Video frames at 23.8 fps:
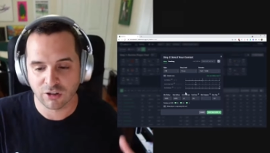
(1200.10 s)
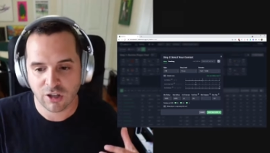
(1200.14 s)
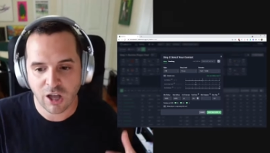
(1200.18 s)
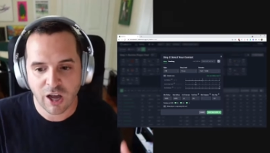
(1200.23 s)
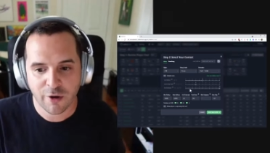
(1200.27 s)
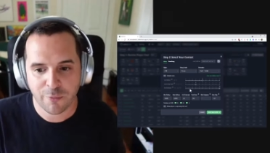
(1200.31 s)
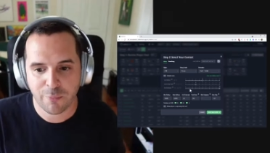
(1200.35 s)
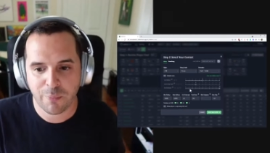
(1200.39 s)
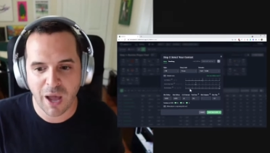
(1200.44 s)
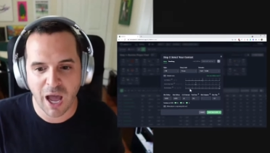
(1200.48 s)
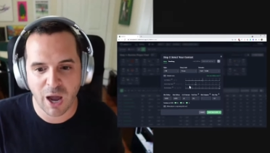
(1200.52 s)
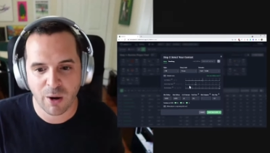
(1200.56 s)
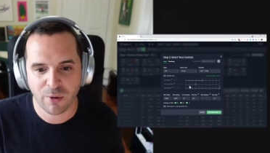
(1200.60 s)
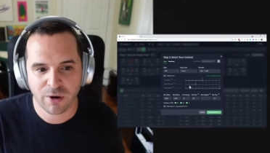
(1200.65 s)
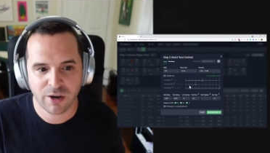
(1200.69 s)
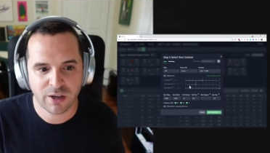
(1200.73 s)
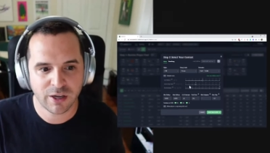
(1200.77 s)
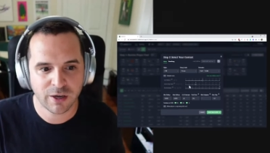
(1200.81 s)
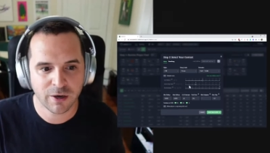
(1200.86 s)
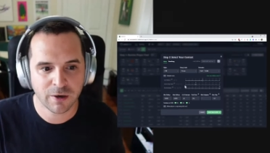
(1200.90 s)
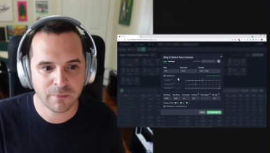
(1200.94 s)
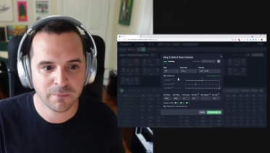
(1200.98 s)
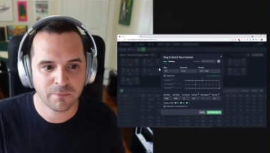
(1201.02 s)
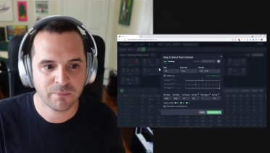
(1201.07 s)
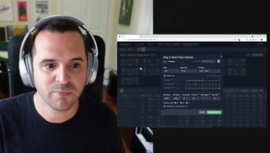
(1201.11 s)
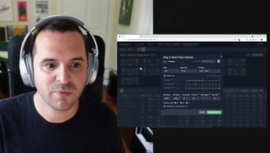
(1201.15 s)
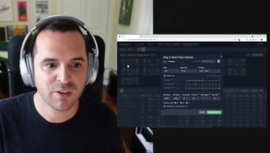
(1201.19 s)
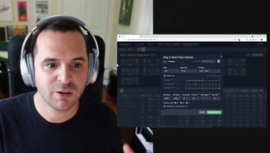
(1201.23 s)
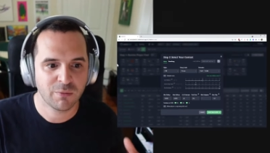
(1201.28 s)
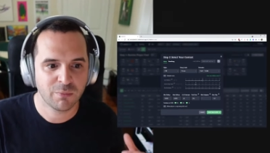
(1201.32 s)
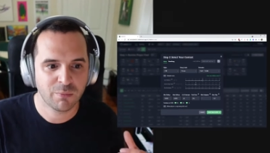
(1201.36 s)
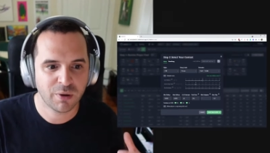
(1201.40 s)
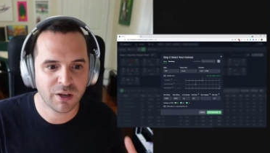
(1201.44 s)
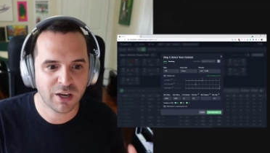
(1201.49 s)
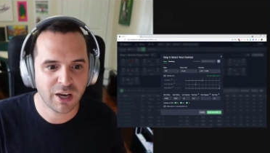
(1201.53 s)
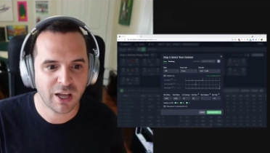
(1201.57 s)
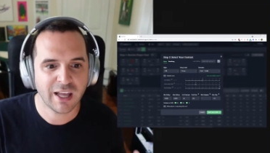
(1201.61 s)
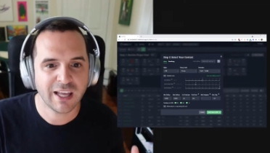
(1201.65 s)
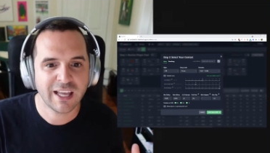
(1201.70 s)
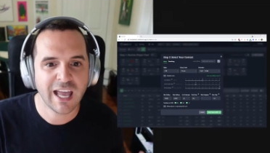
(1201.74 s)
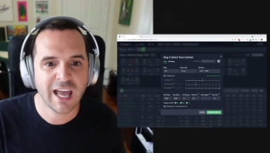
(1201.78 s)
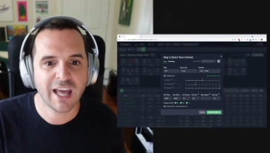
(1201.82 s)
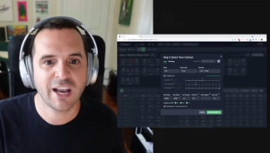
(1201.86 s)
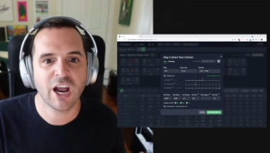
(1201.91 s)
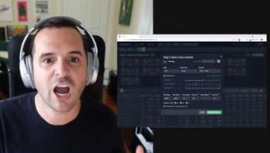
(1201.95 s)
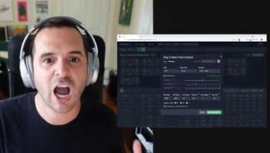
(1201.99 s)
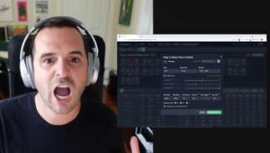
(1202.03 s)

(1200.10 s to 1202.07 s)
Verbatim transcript: a lot of power here. But again,